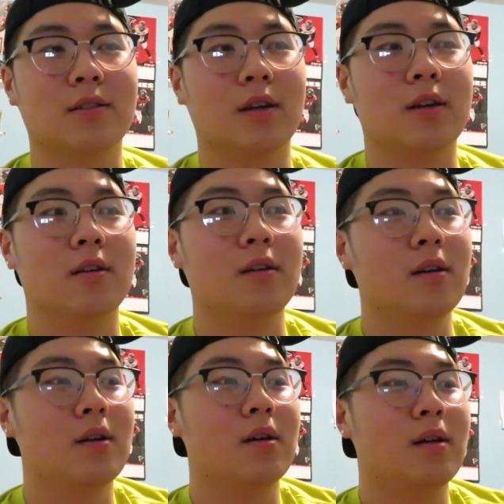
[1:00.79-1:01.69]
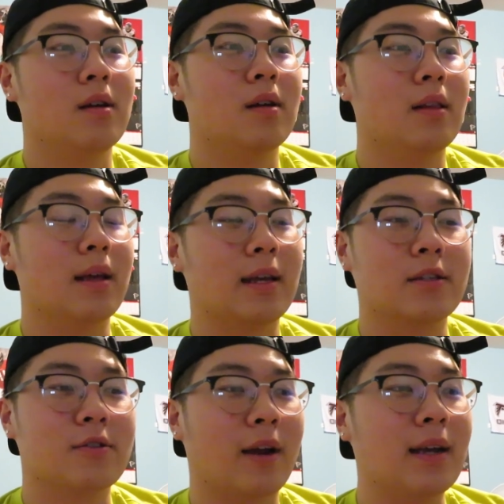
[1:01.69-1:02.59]
so... Like,
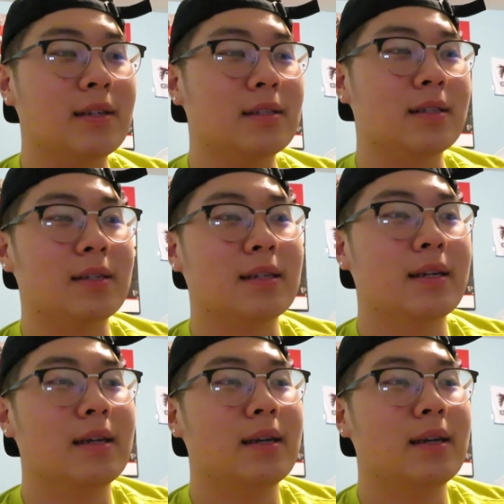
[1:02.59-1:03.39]
that's crazy.